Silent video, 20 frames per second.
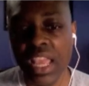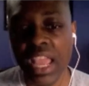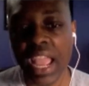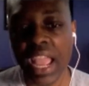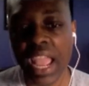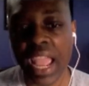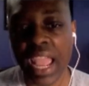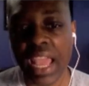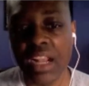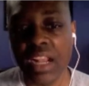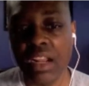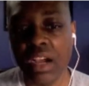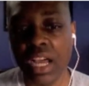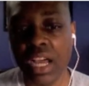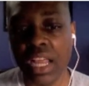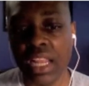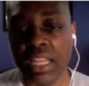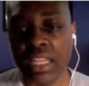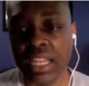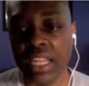And
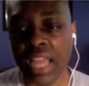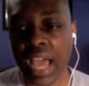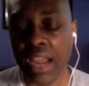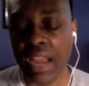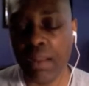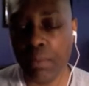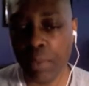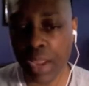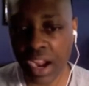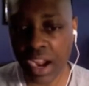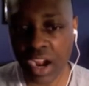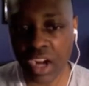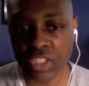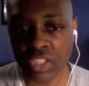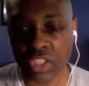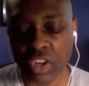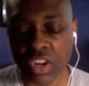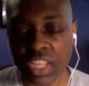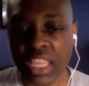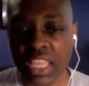a lot of
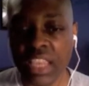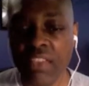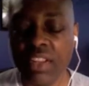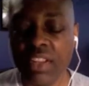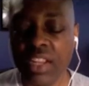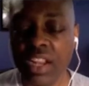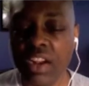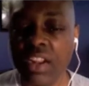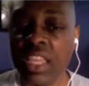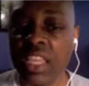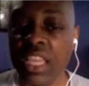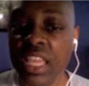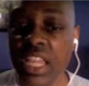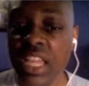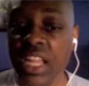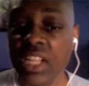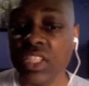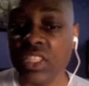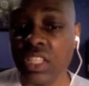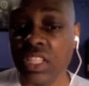parents are giving their
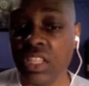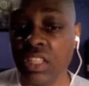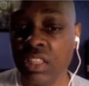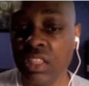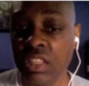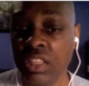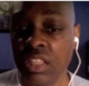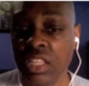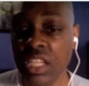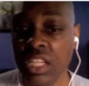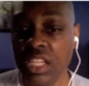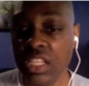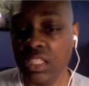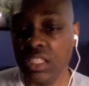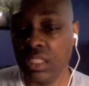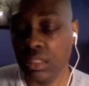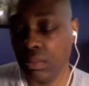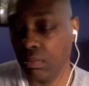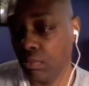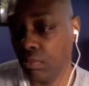kids
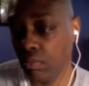these